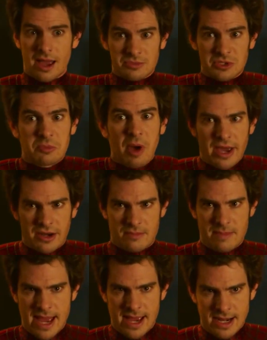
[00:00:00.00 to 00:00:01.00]
am
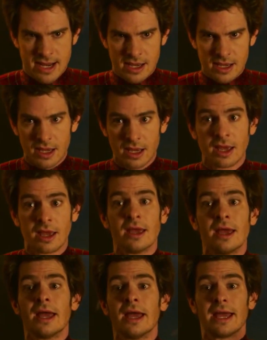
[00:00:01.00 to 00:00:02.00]
Spider-Man
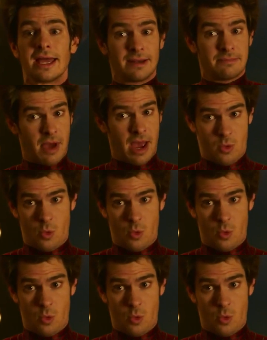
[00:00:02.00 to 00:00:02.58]
in my